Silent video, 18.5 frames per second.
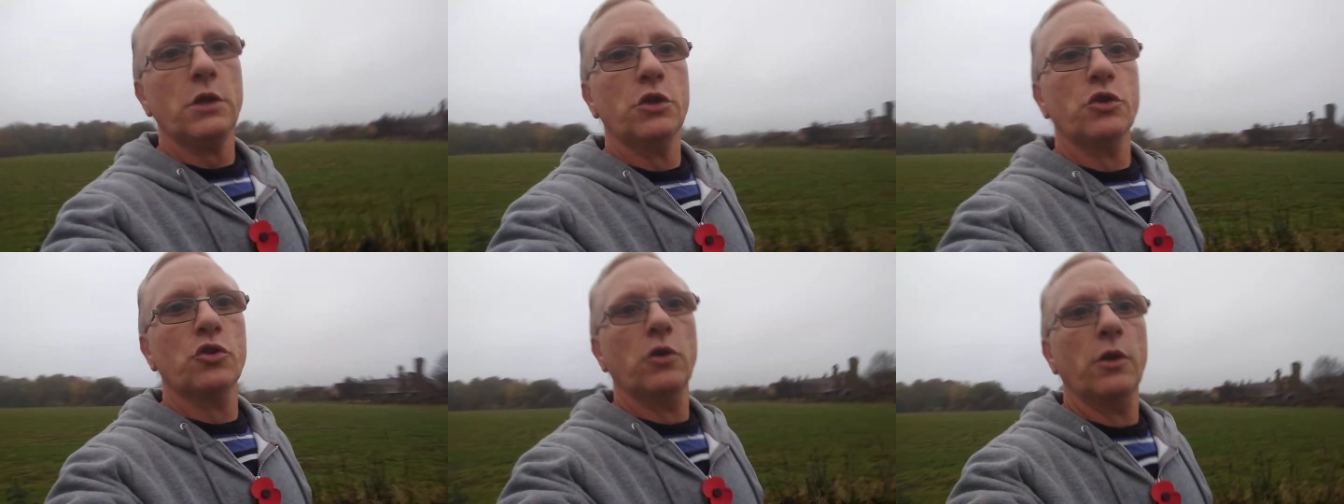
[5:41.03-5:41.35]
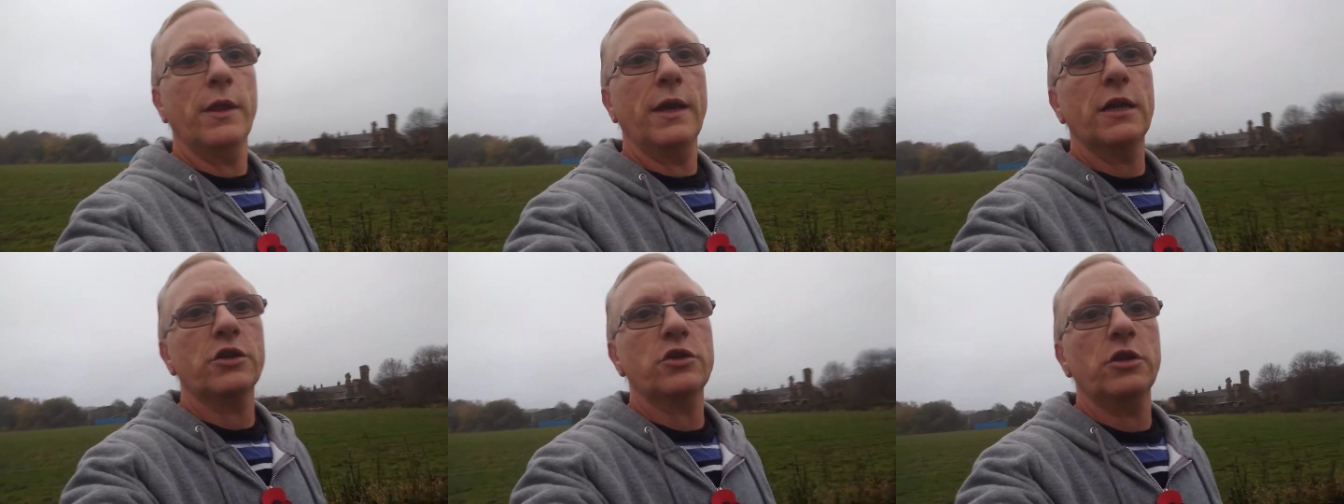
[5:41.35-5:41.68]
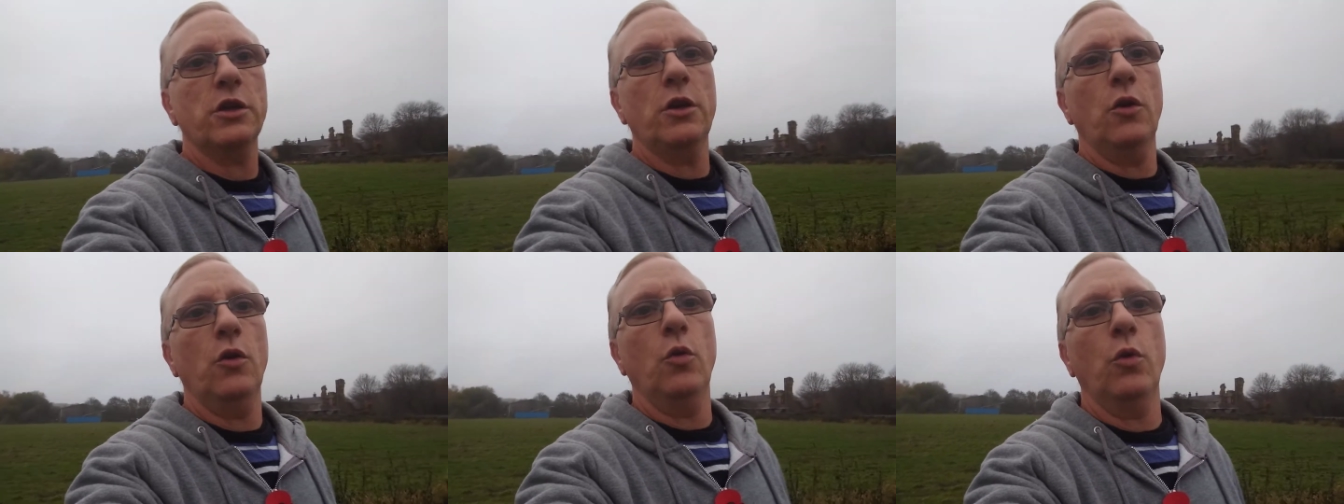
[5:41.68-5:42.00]
So that's
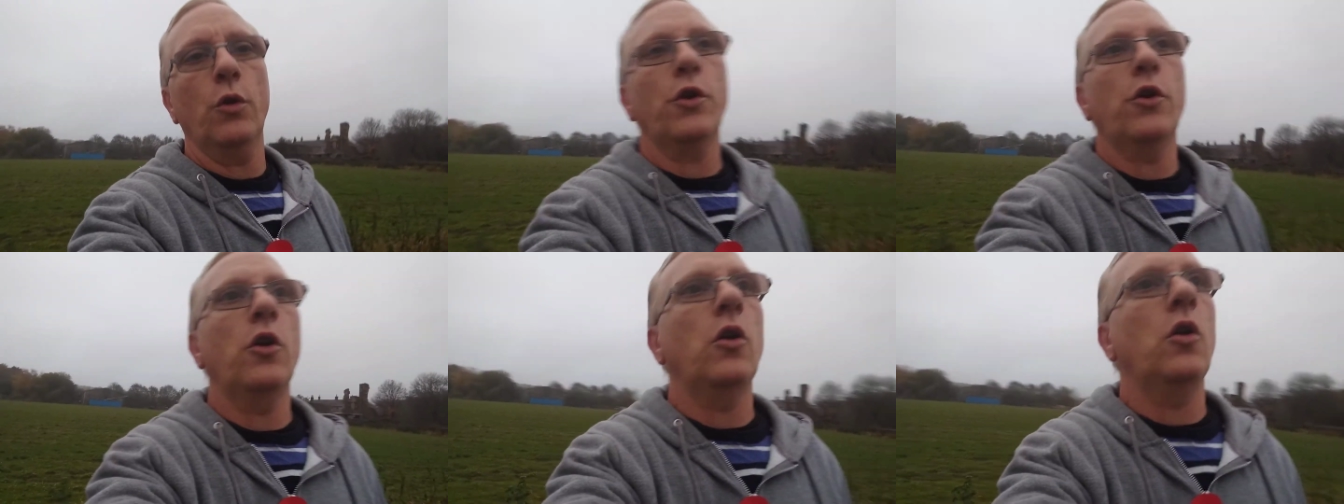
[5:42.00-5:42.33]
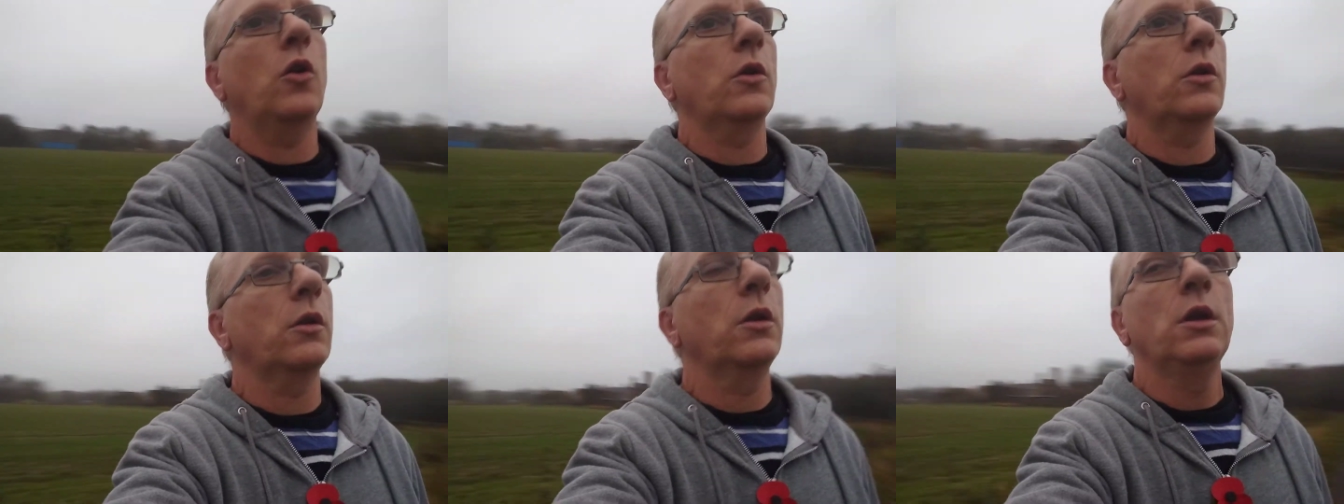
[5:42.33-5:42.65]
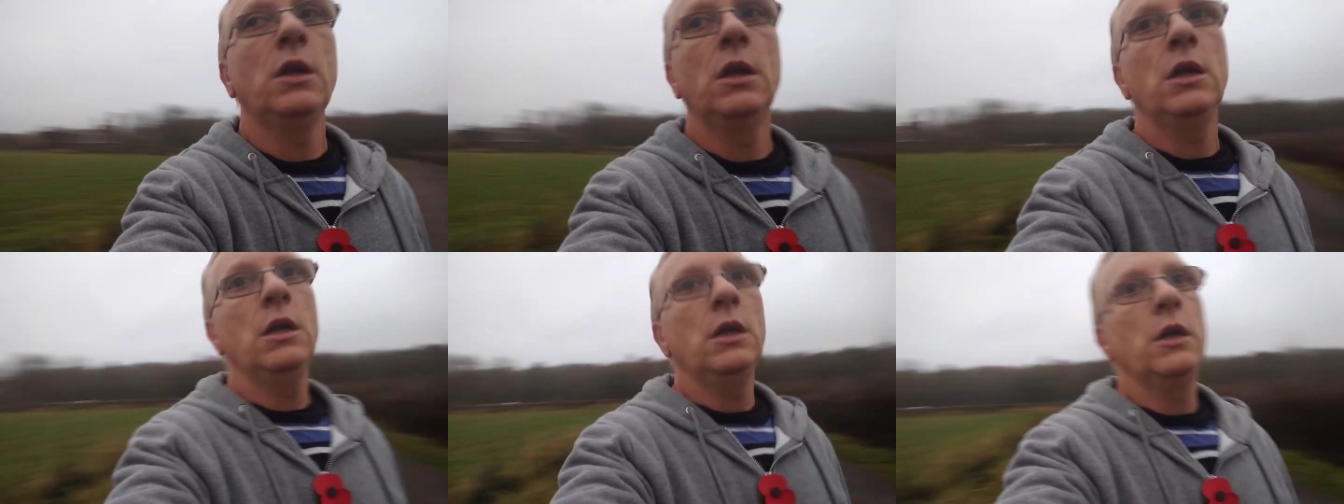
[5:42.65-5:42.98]
the old all.
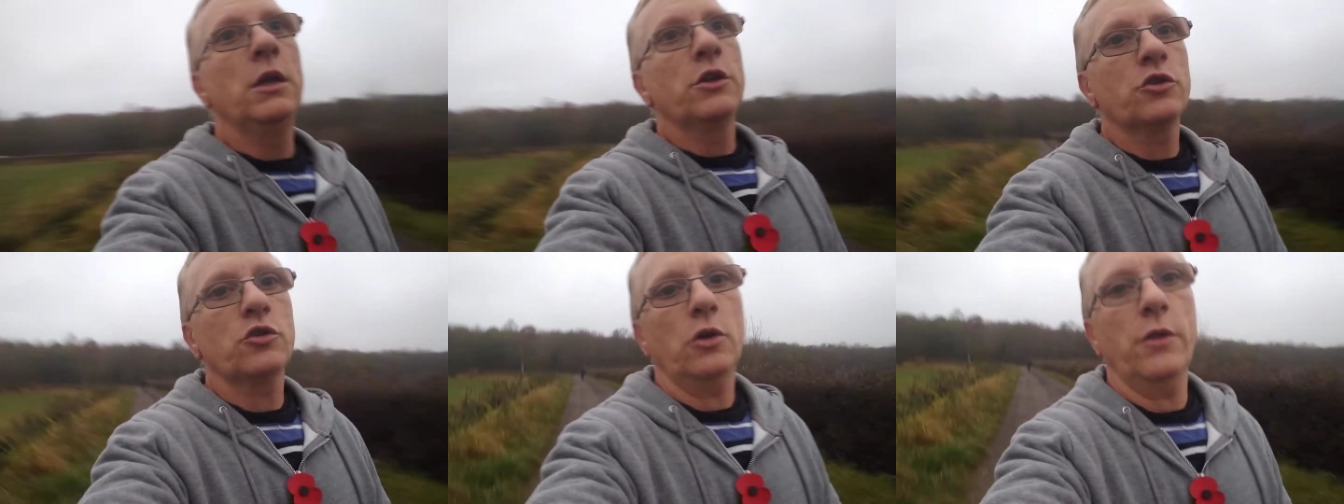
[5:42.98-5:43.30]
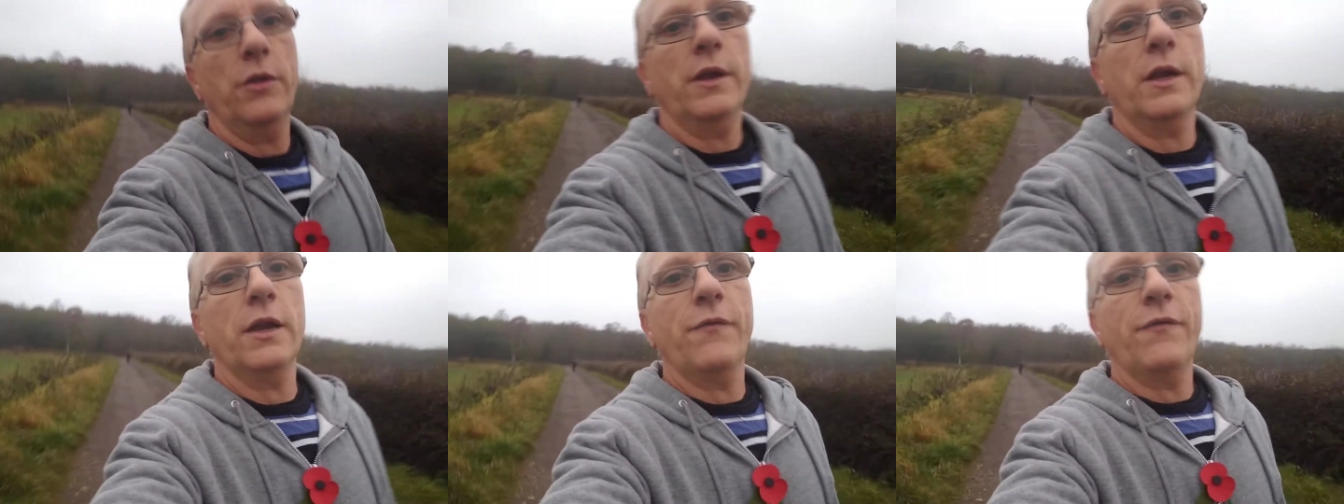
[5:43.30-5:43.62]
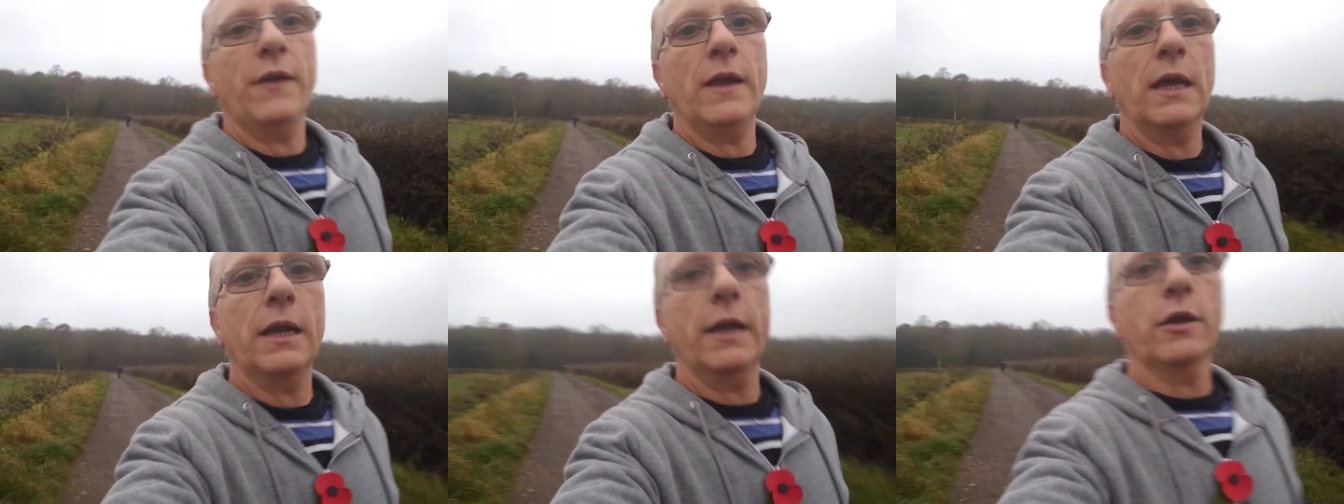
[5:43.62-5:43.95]
So they're a
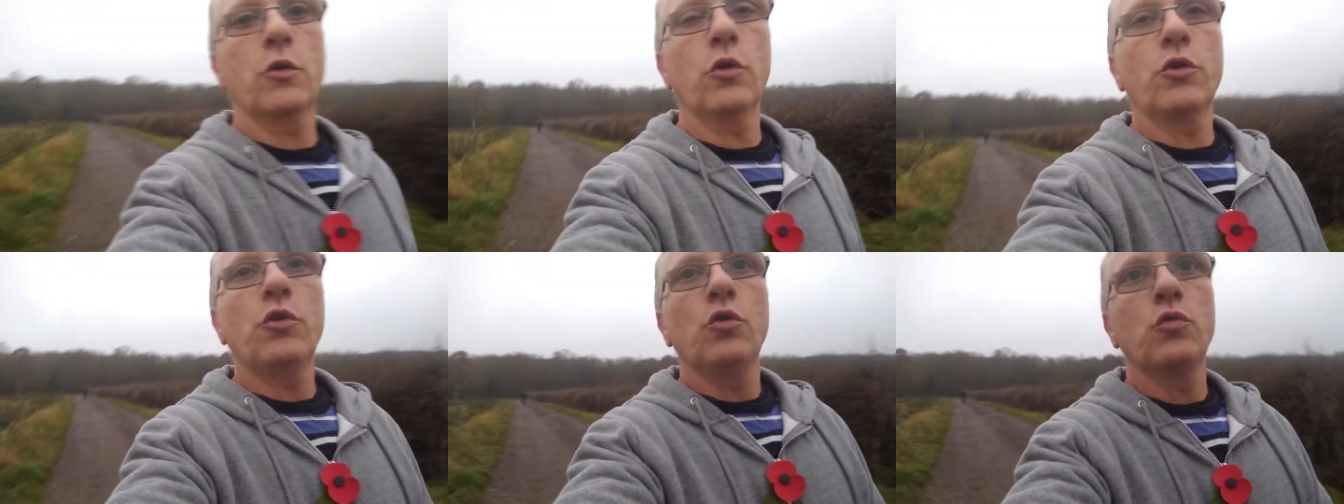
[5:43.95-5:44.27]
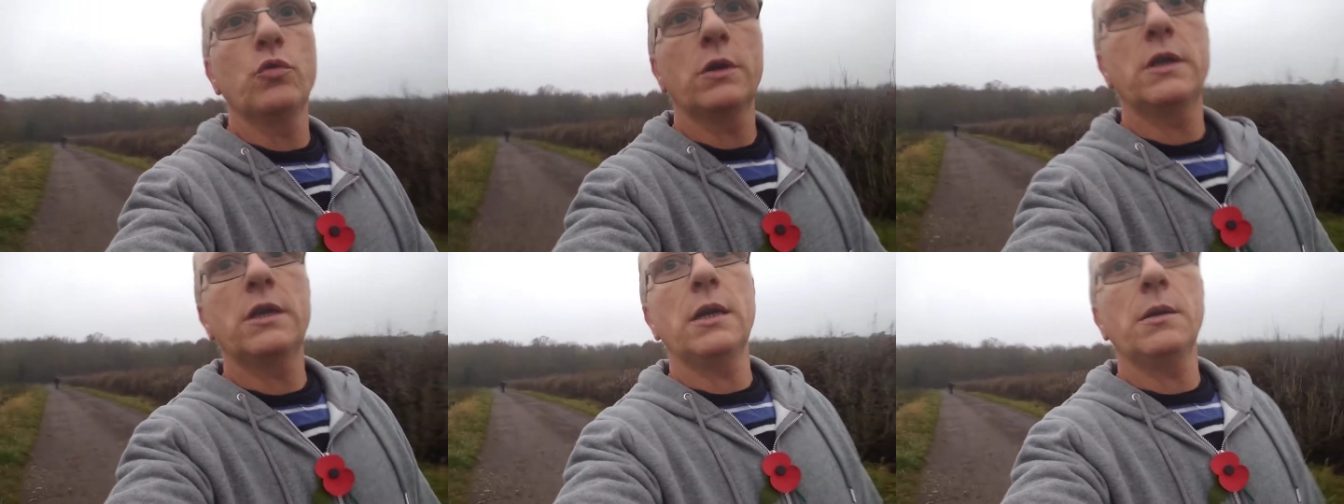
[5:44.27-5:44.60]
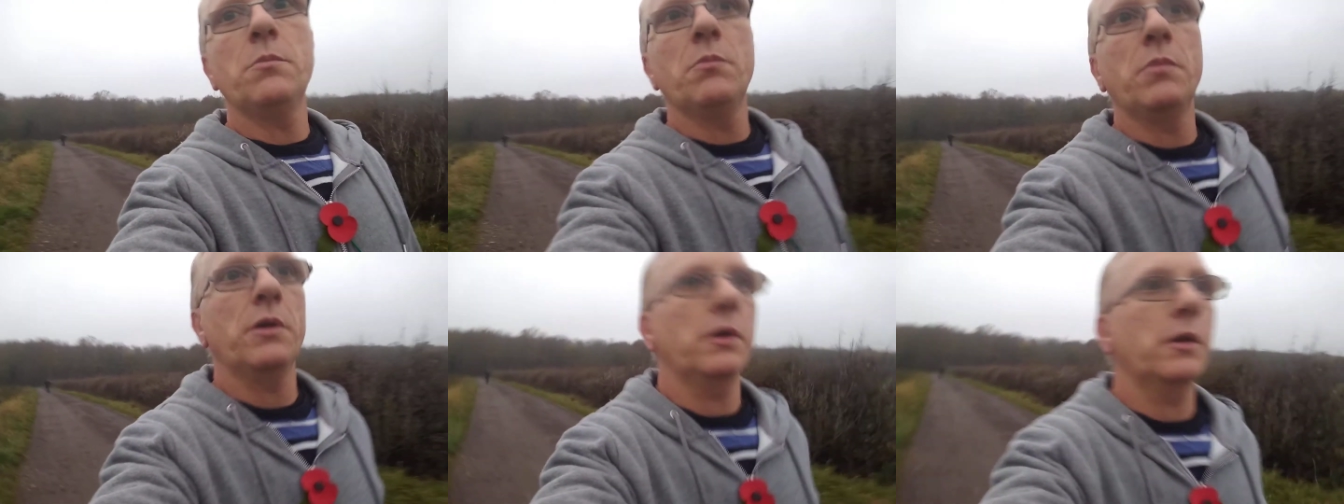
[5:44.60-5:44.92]
fairly good
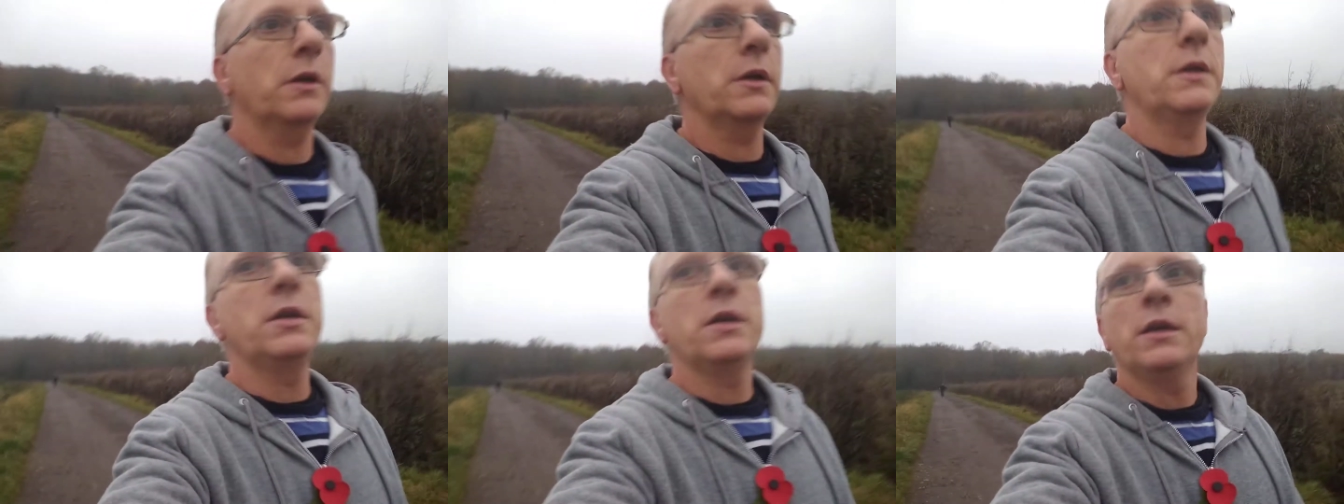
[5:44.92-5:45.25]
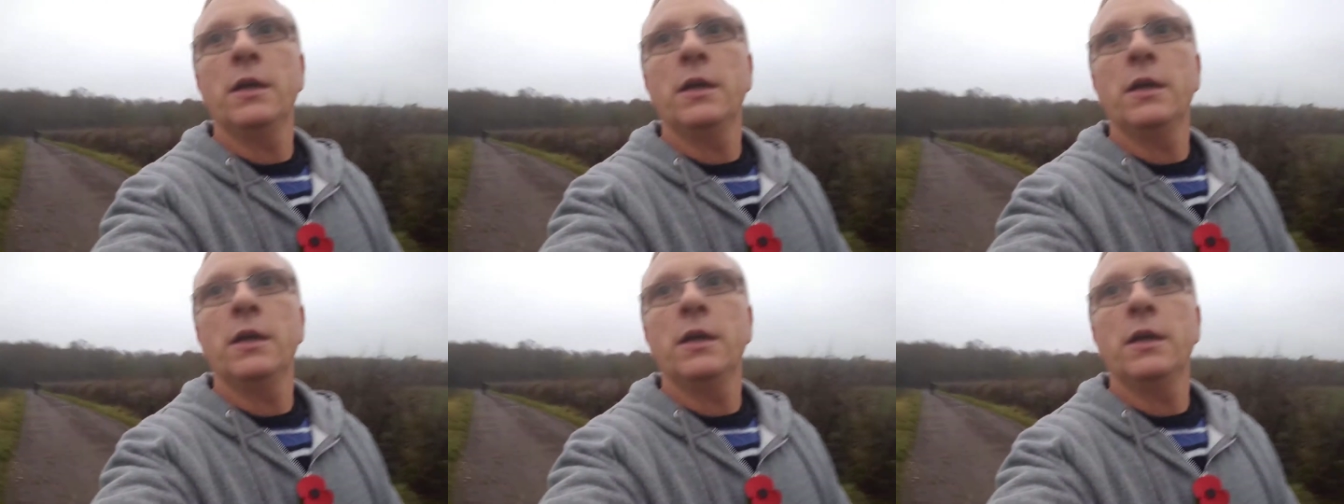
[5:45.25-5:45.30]
hunting bird.